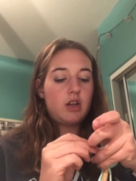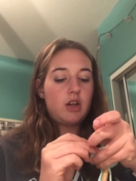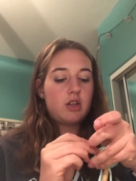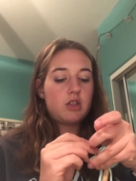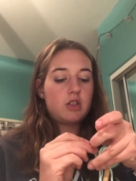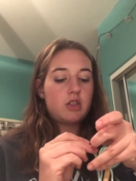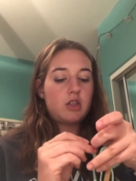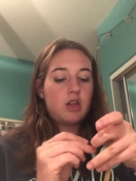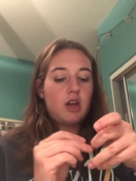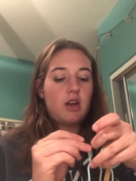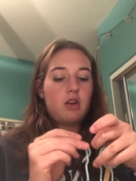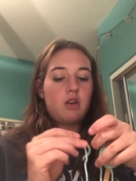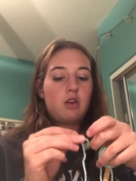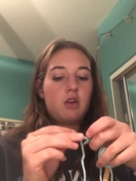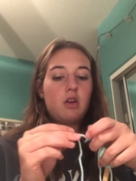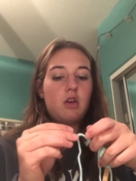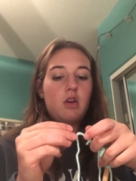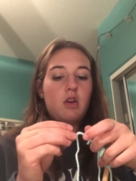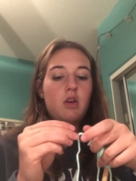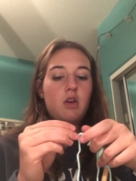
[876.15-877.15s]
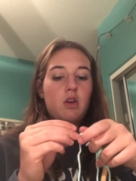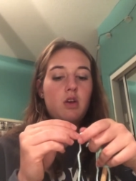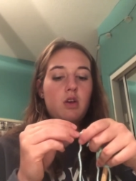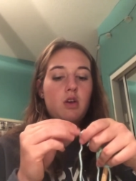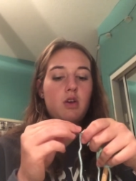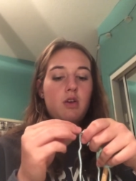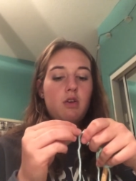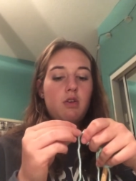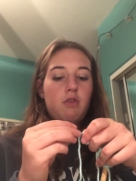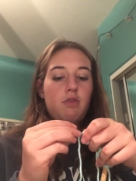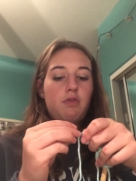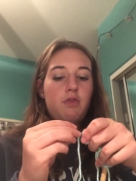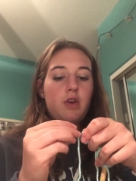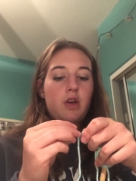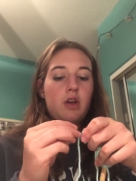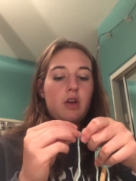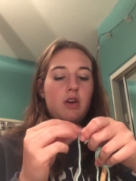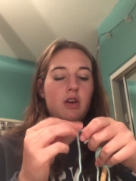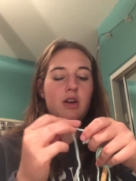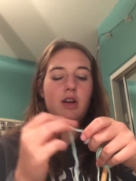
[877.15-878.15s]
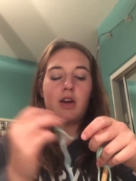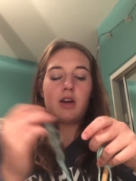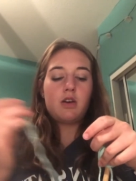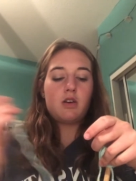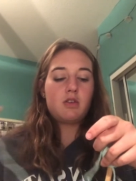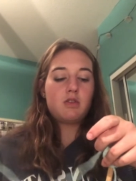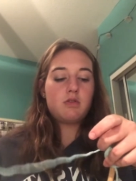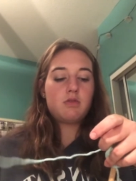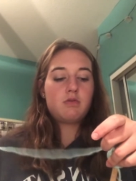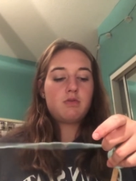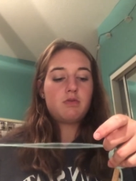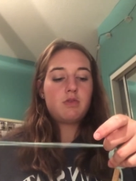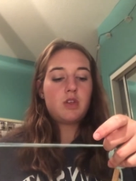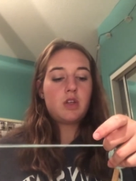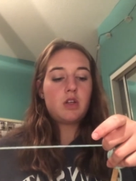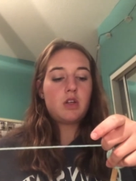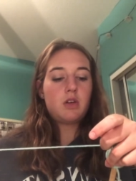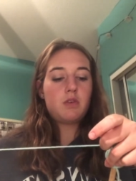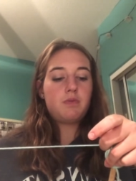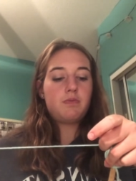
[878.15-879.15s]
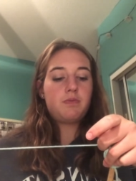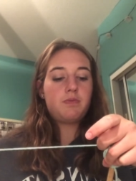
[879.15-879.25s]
I just kind of figure it out, you know.